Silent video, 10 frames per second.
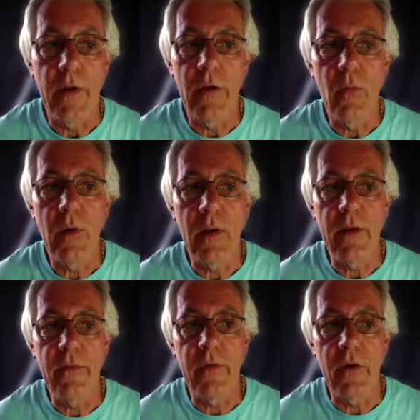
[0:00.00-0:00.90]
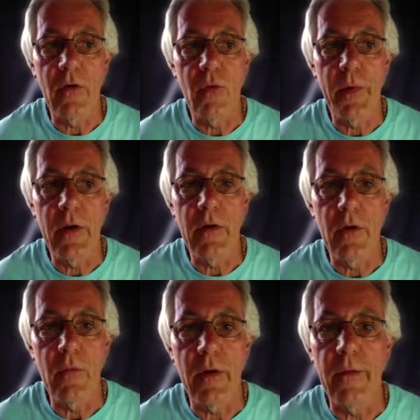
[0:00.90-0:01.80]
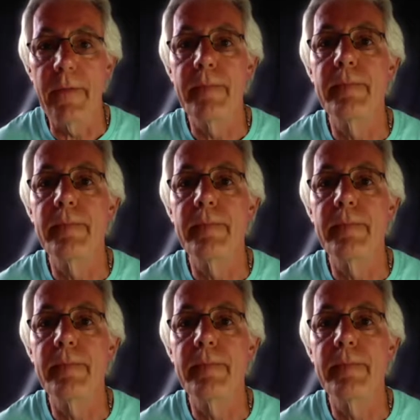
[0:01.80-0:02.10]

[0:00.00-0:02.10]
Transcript: did we leave the European Union?